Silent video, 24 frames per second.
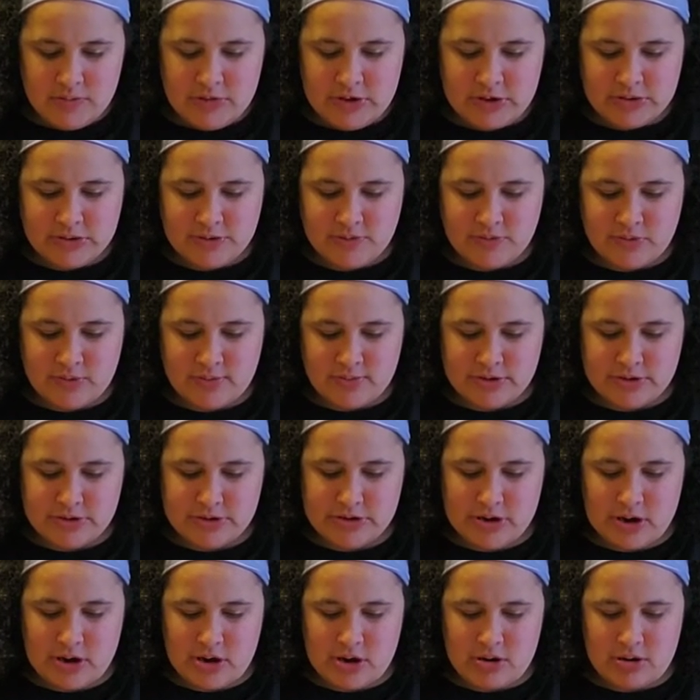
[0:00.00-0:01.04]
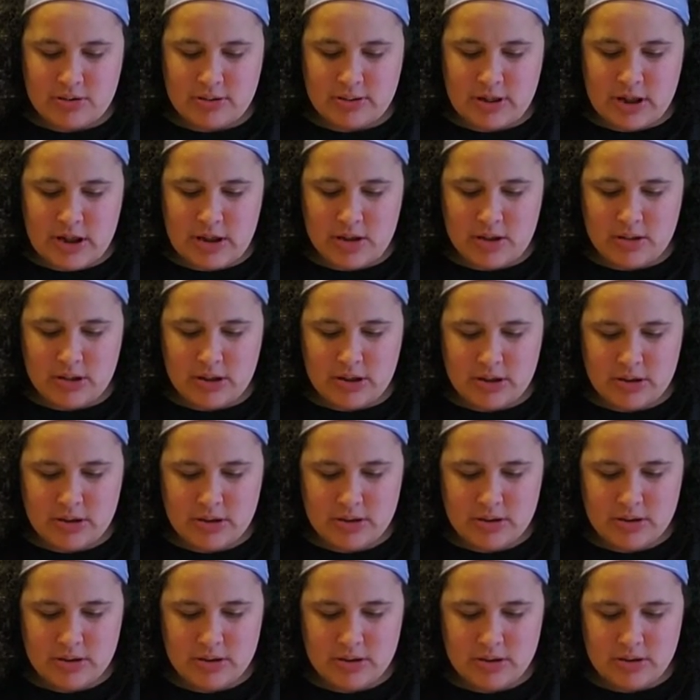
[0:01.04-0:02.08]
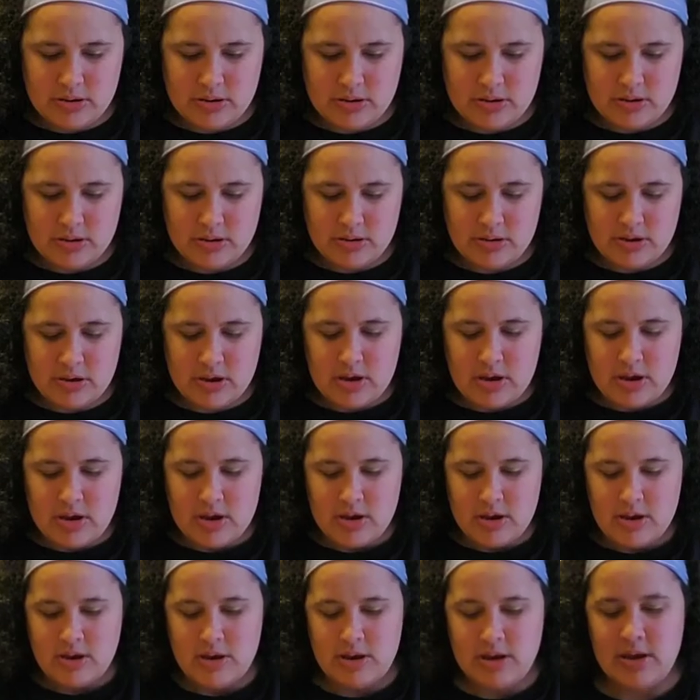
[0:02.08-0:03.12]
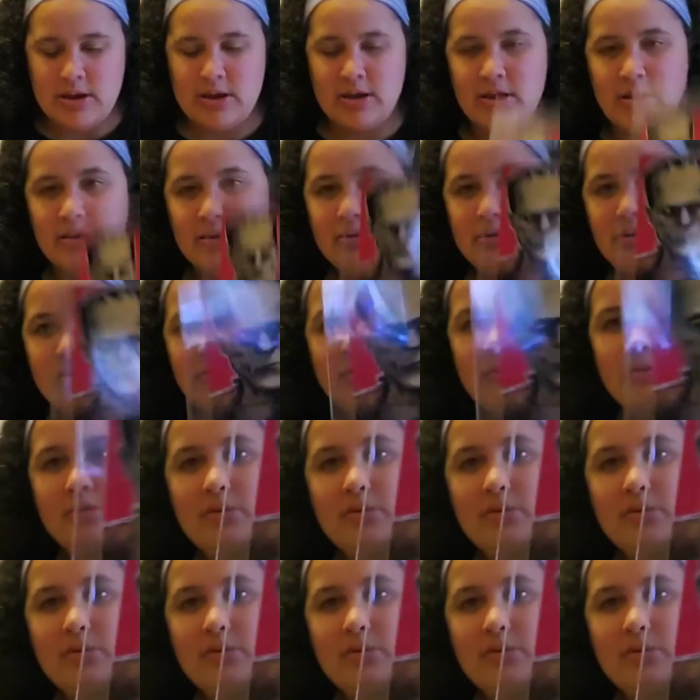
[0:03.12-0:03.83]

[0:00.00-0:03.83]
This is from Sean Langley. And